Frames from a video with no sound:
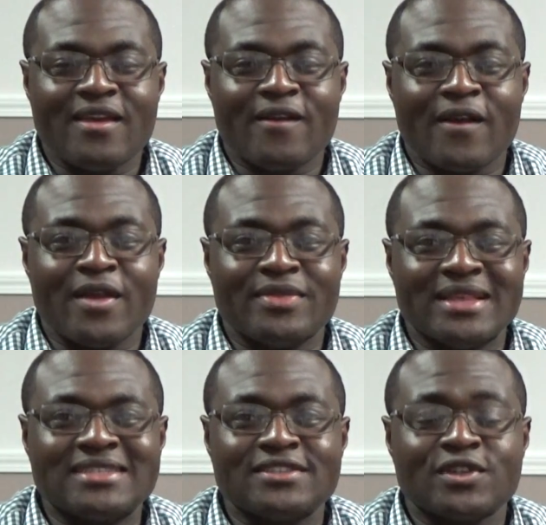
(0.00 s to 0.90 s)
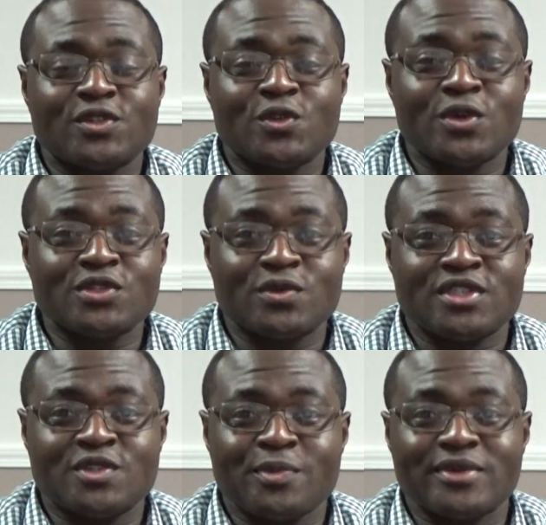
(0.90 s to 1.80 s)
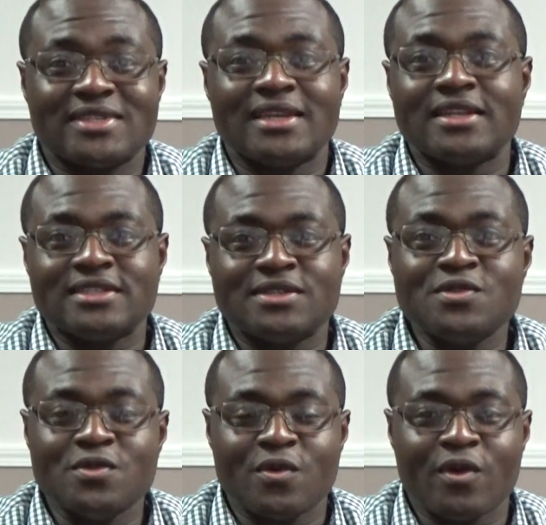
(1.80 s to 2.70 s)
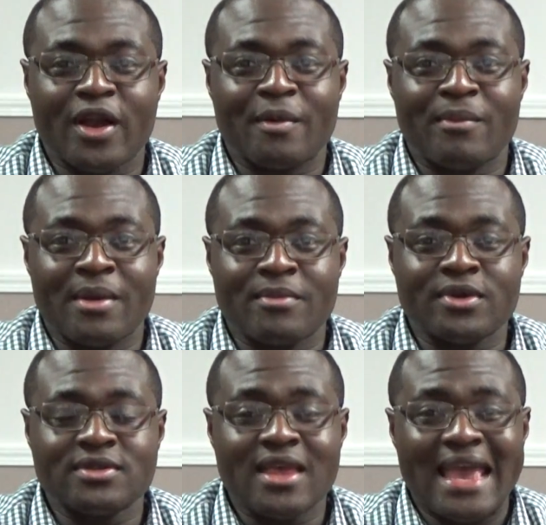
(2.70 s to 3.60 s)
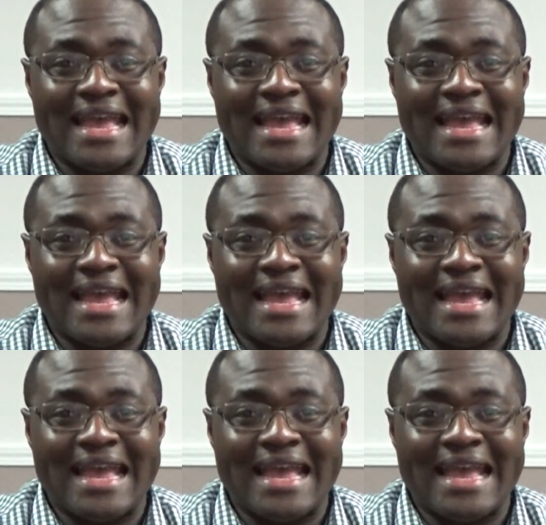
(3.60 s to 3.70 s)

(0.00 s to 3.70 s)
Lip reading: All right, this is a choice which is presented to our members,